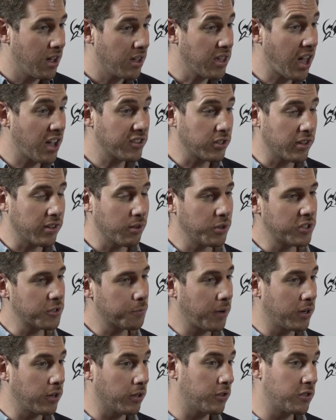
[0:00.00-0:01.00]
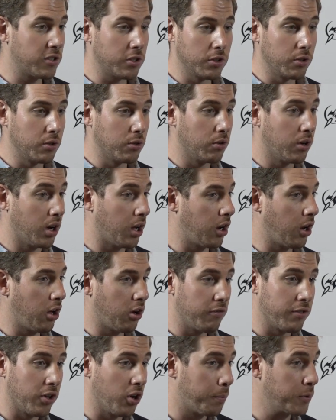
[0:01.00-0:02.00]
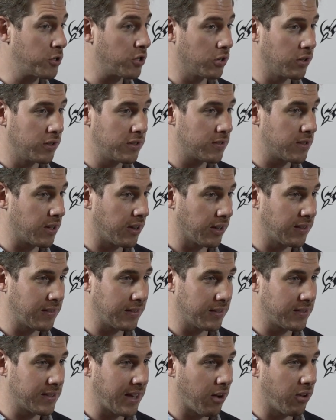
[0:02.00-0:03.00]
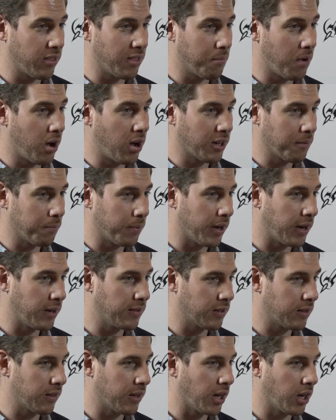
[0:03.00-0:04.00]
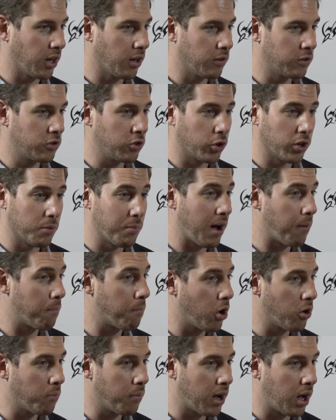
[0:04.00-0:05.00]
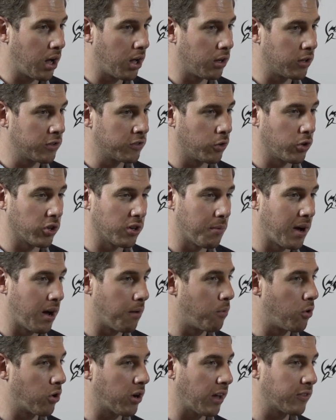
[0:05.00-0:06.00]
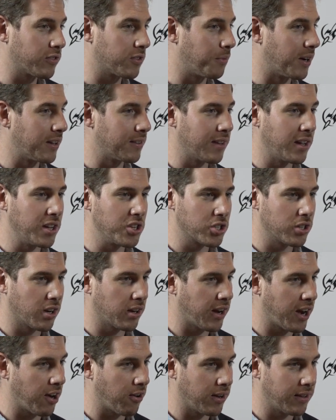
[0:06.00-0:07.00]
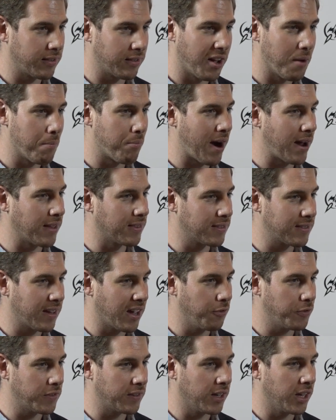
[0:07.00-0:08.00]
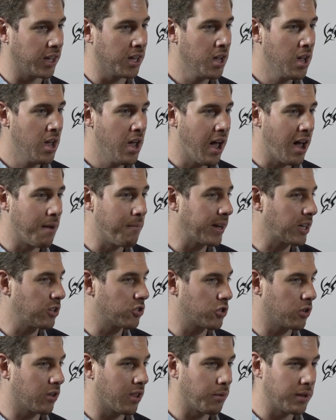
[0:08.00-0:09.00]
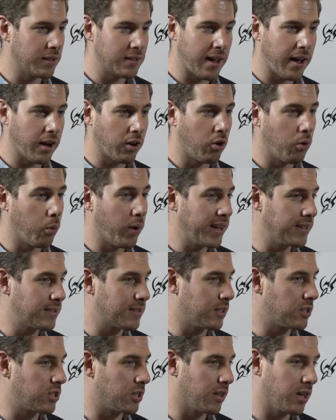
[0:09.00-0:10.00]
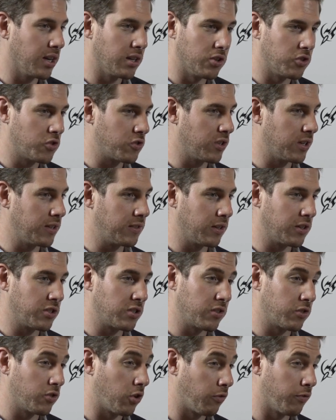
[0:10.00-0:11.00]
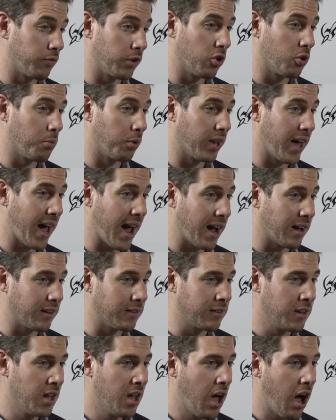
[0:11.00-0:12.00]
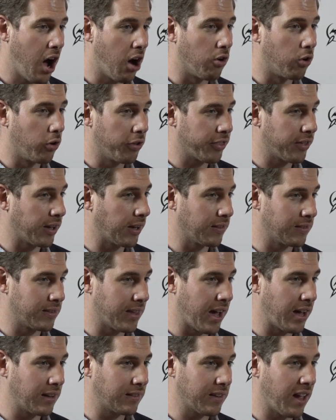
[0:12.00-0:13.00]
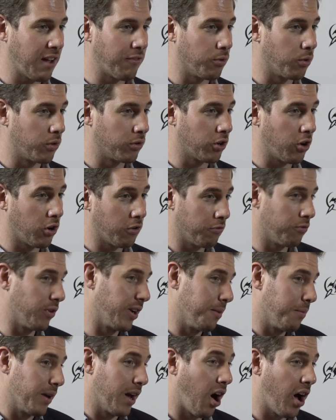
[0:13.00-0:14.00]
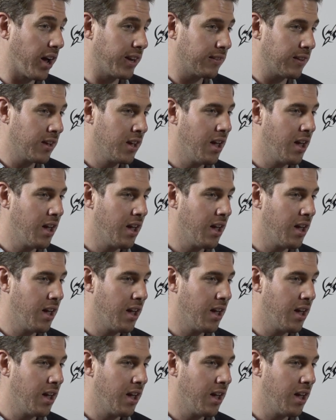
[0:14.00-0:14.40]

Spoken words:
Yeah, so I think we spoke to a lot of the opportunities that exist out in the marketplace. I think talking about mobile, talking about more customization in areas like brand safety, and making sure that we tackle wastage in the industry, such as non-viewable ads, are all things that everyone got really behind.